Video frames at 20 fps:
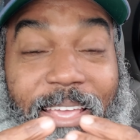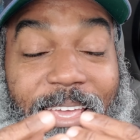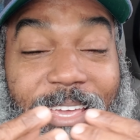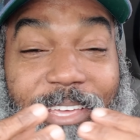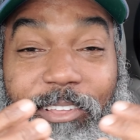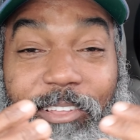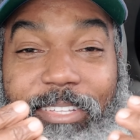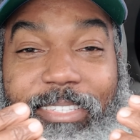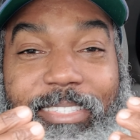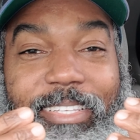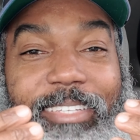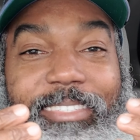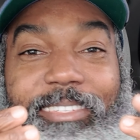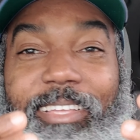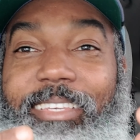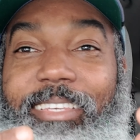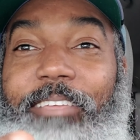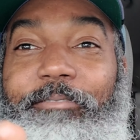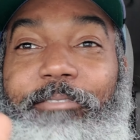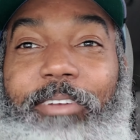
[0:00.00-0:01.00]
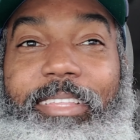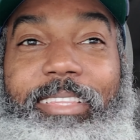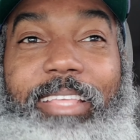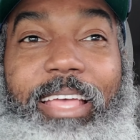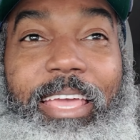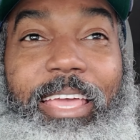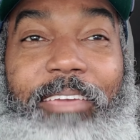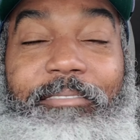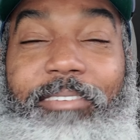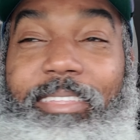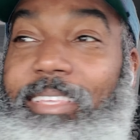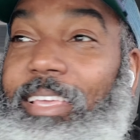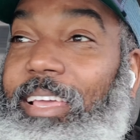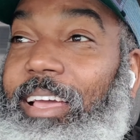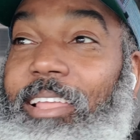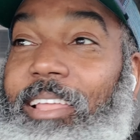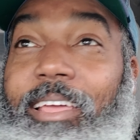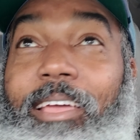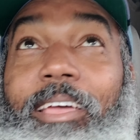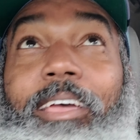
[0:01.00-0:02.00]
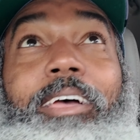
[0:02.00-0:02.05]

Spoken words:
it just tastes so different and everything and